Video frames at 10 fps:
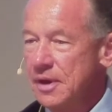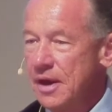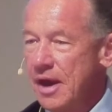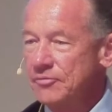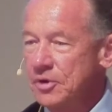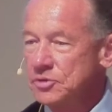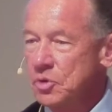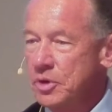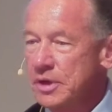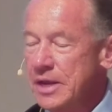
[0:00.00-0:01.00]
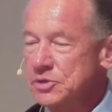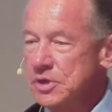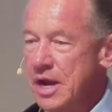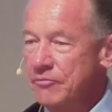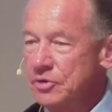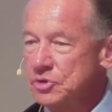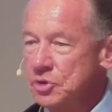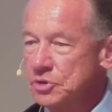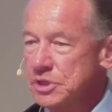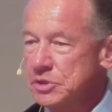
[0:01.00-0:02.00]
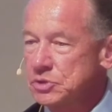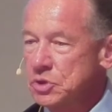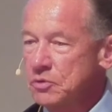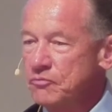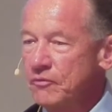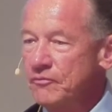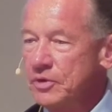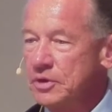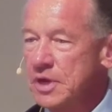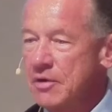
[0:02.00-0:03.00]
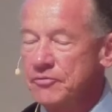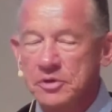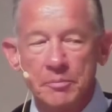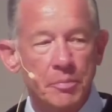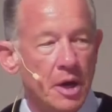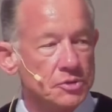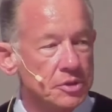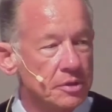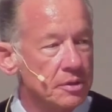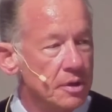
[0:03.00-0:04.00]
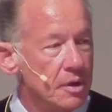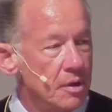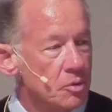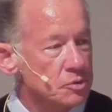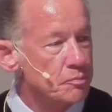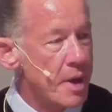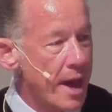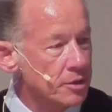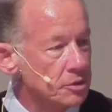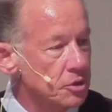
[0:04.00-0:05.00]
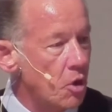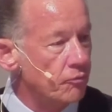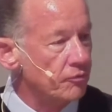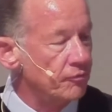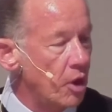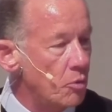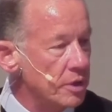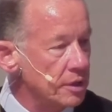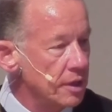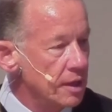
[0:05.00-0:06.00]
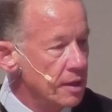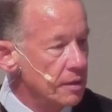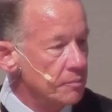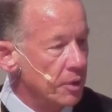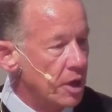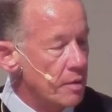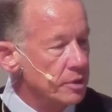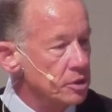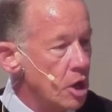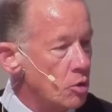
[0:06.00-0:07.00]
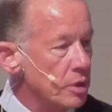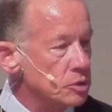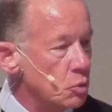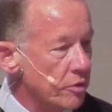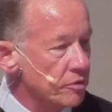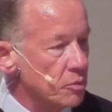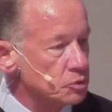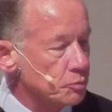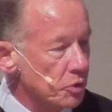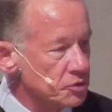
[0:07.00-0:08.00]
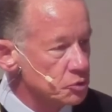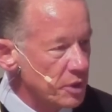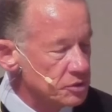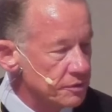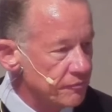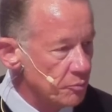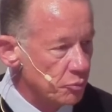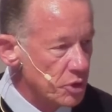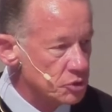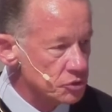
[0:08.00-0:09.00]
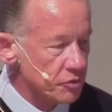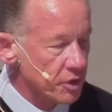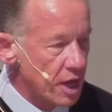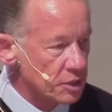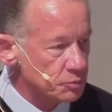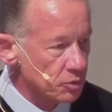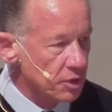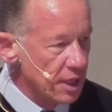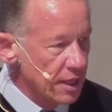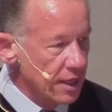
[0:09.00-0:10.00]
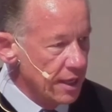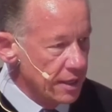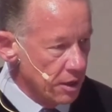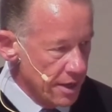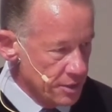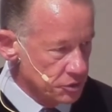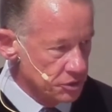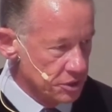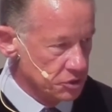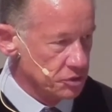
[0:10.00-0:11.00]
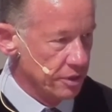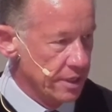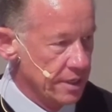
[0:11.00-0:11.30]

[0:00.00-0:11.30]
After his ordination, every church he served from Philadelphia to Boston was packed to overflowing, becoming known as one of the most persuasive preachers of the gospel in our nation's history.